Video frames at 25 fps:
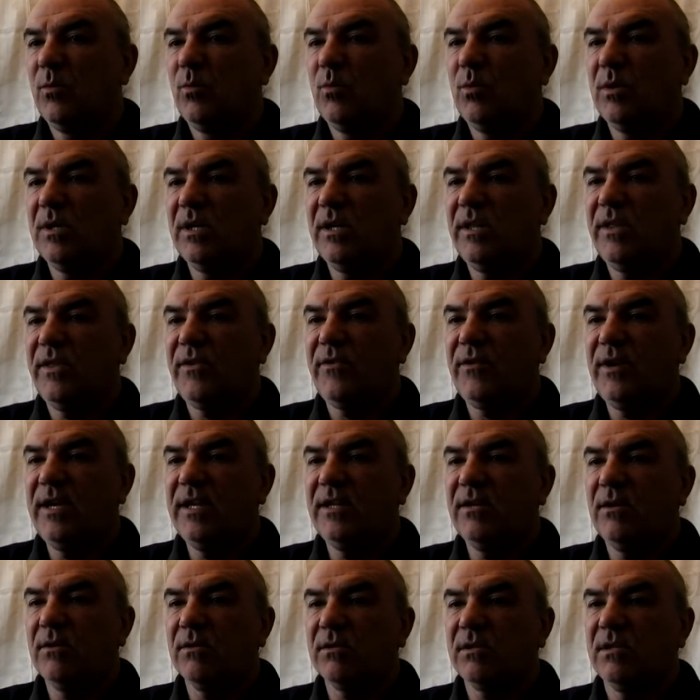One in 3
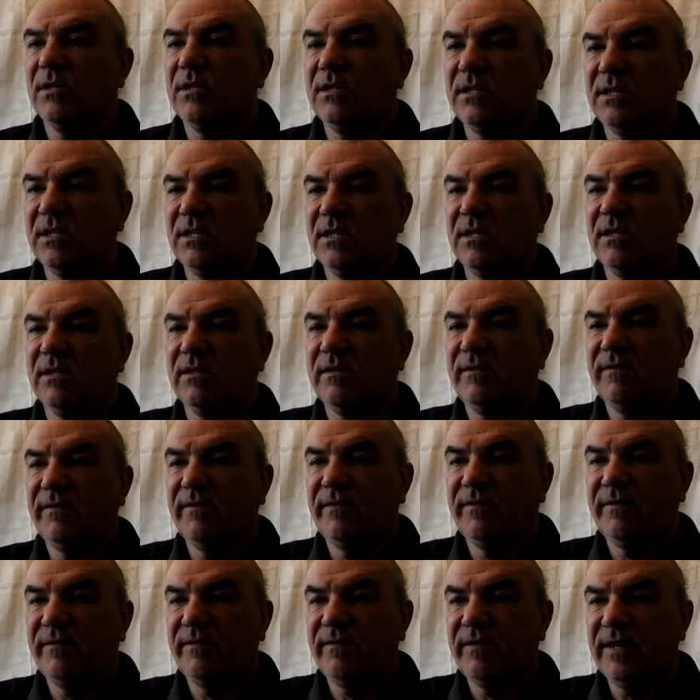doctors
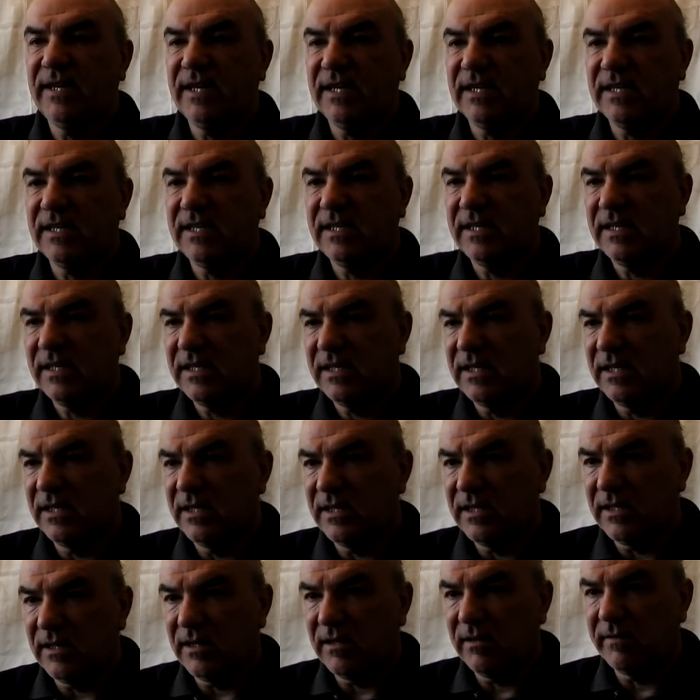convicted